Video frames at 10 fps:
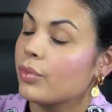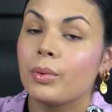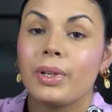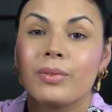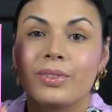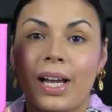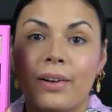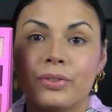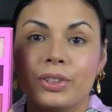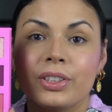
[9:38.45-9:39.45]
Then we have
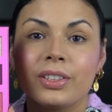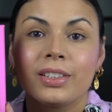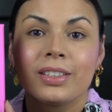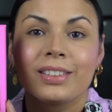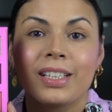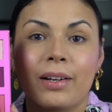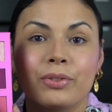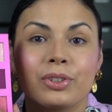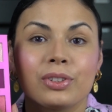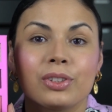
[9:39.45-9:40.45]
Laughter.
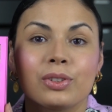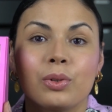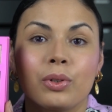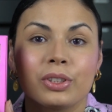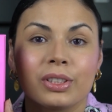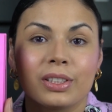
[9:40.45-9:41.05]
Laughter is this gorgeous,